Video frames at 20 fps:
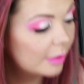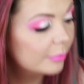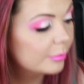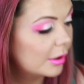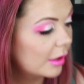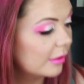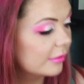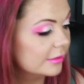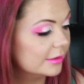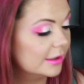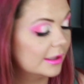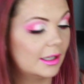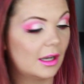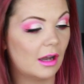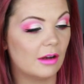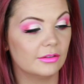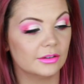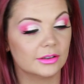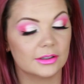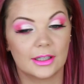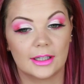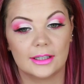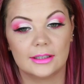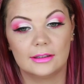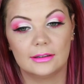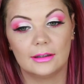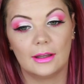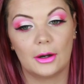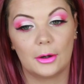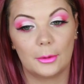am currently covered in
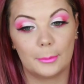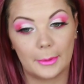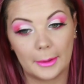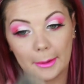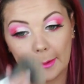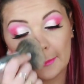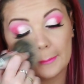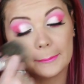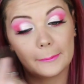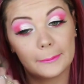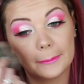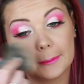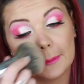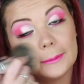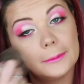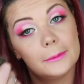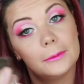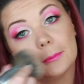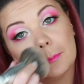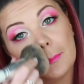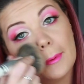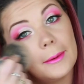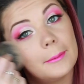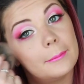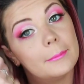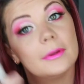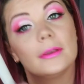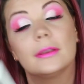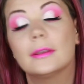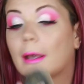glitter because the loose
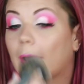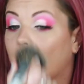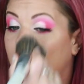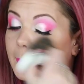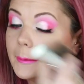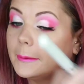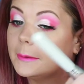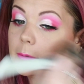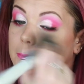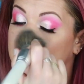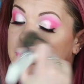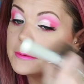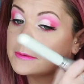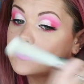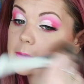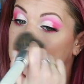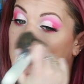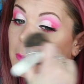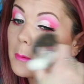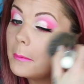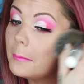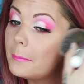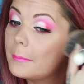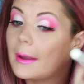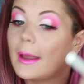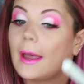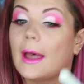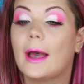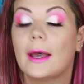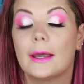pigment that I used on
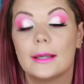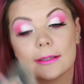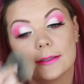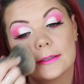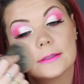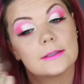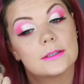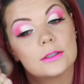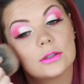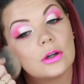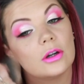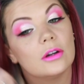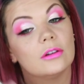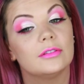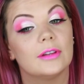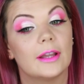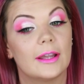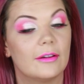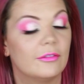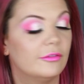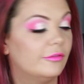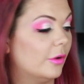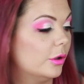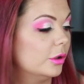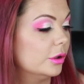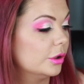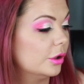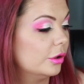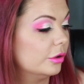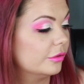my eyes is sort of like
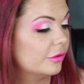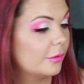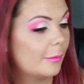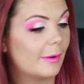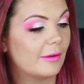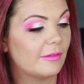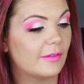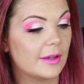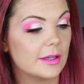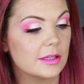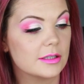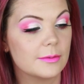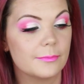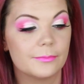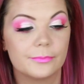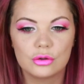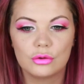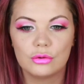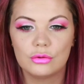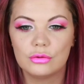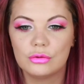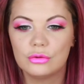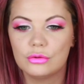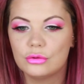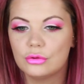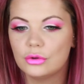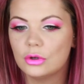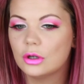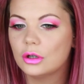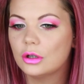falling all over my face.
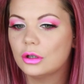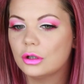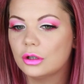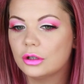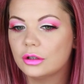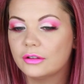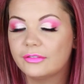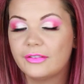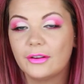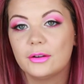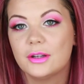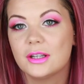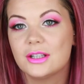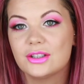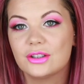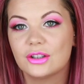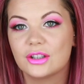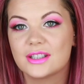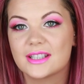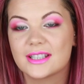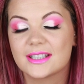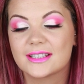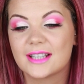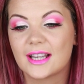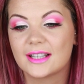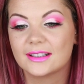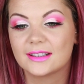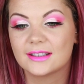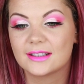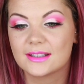So the foundation looks
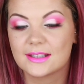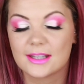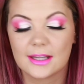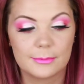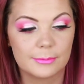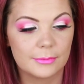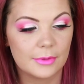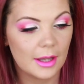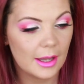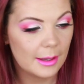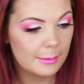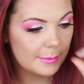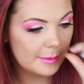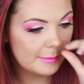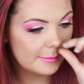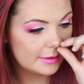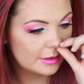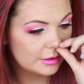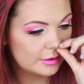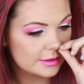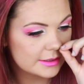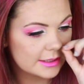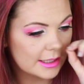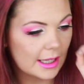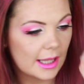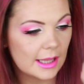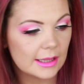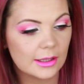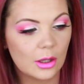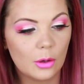exactly the same. It maybe looks
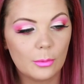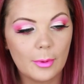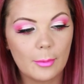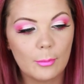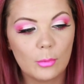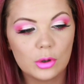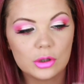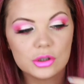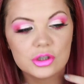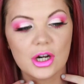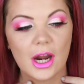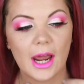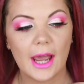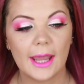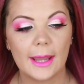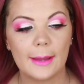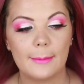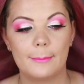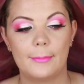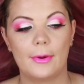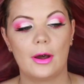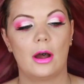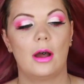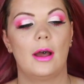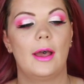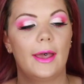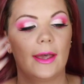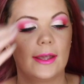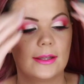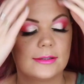like a little bit more dry,
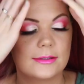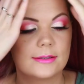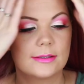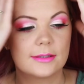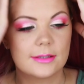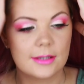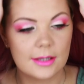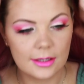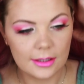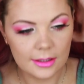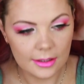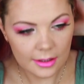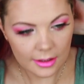but it's,